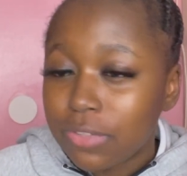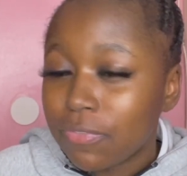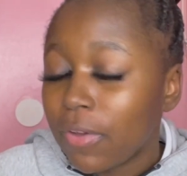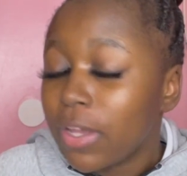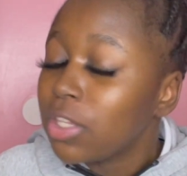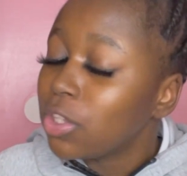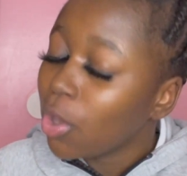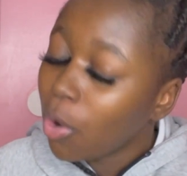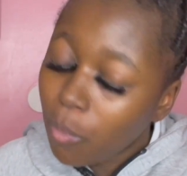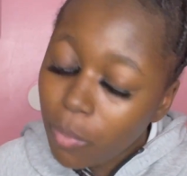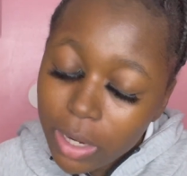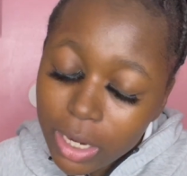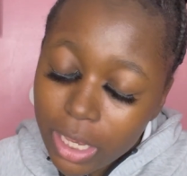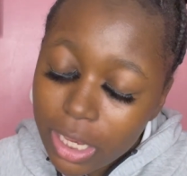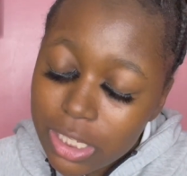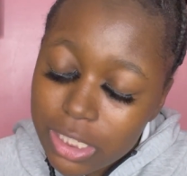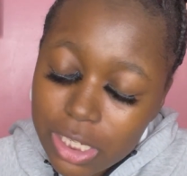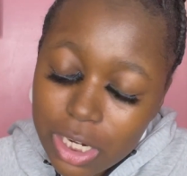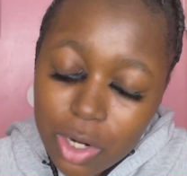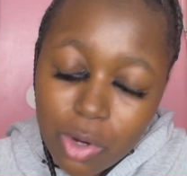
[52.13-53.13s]
If I don't want to
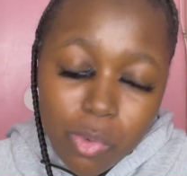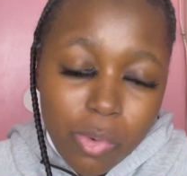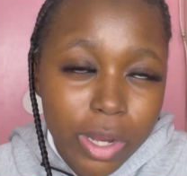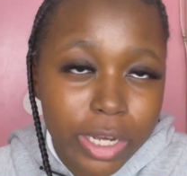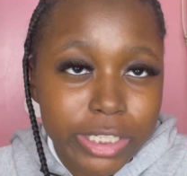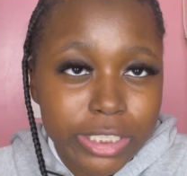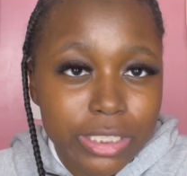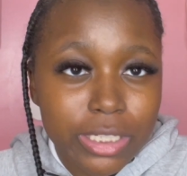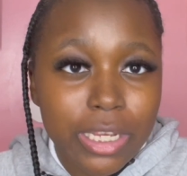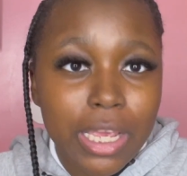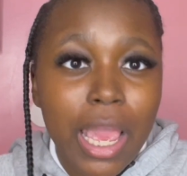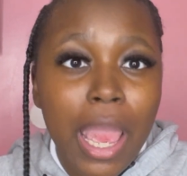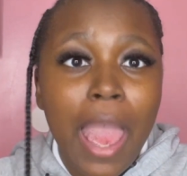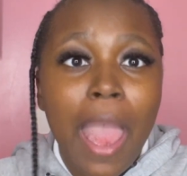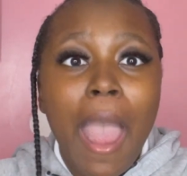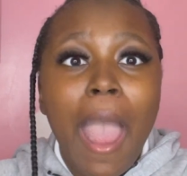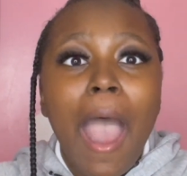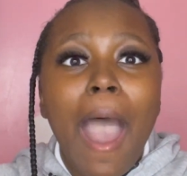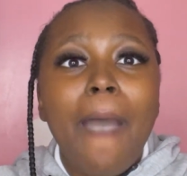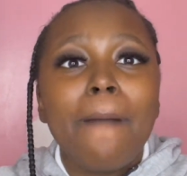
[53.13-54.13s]
answer the question,
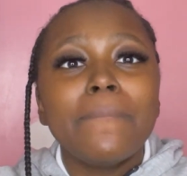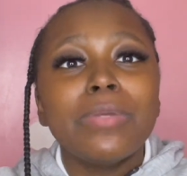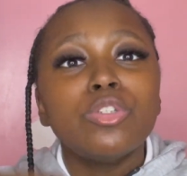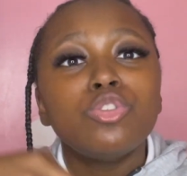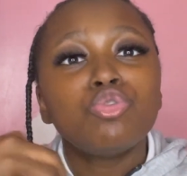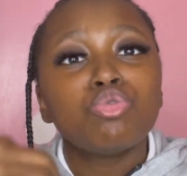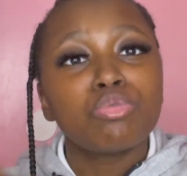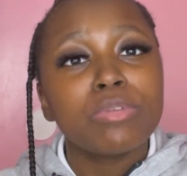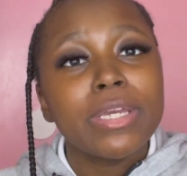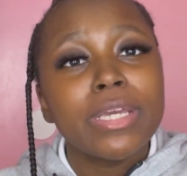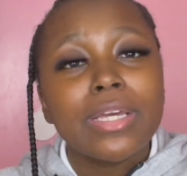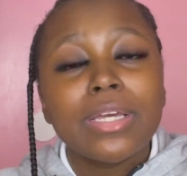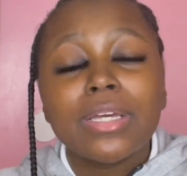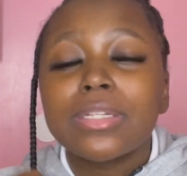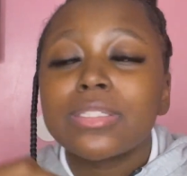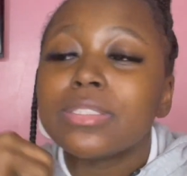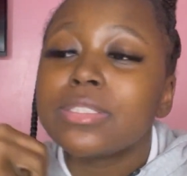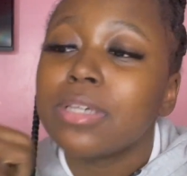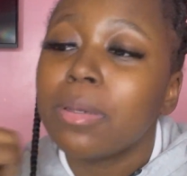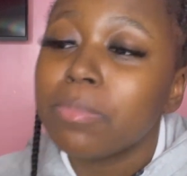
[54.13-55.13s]
I'm gonna drink
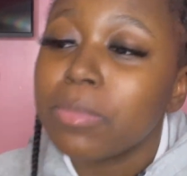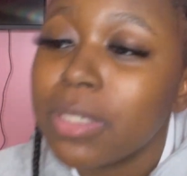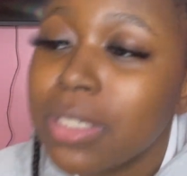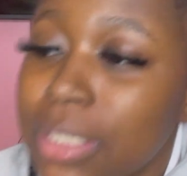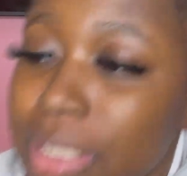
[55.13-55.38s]
something